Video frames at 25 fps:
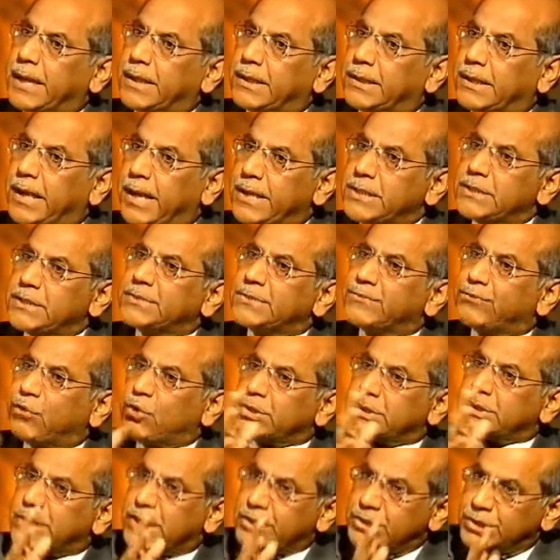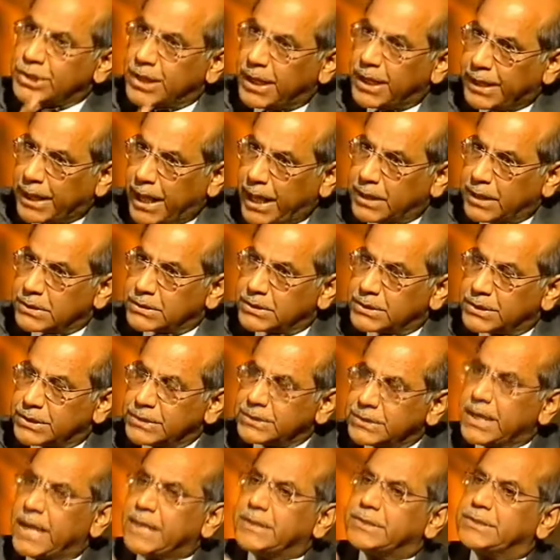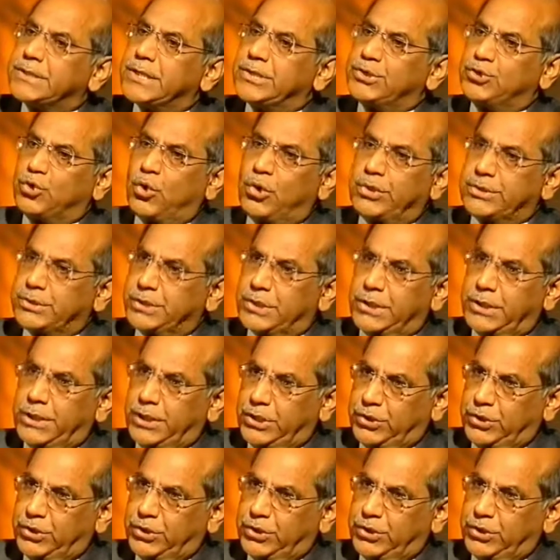guidelines for such analysis and such consultation.